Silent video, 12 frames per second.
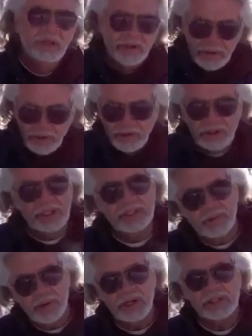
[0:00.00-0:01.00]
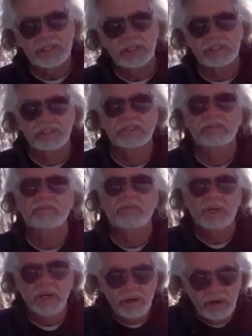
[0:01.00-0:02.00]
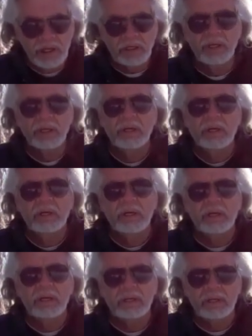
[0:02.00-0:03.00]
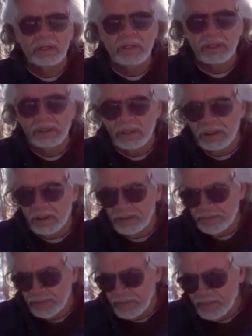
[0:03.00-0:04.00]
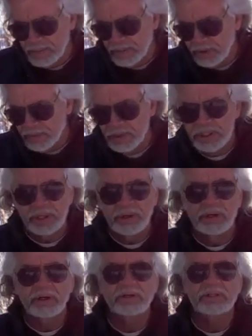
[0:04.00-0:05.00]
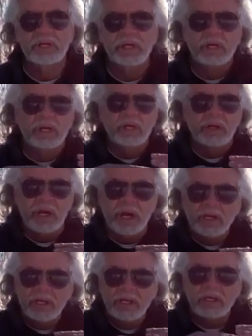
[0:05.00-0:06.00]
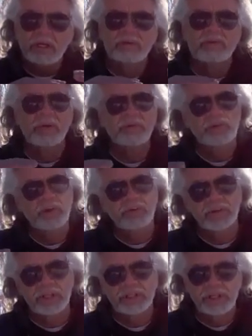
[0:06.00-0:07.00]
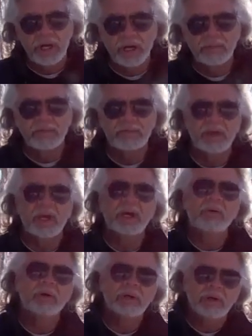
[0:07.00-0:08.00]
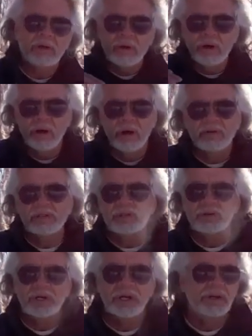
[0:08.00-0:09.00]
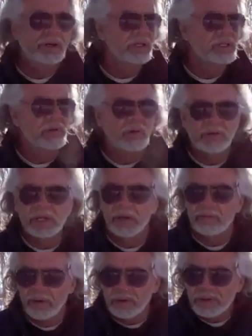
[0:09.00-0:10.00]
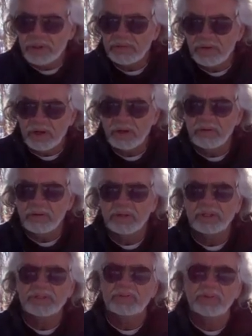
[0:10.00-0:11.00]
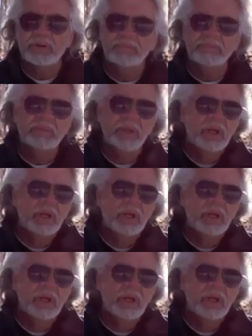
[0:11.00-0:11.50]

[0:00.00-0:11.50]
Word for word: through these processes of bearing uh, uh, materials, continental drift over the top of that. We know our offshore areas where we get most of our oils from.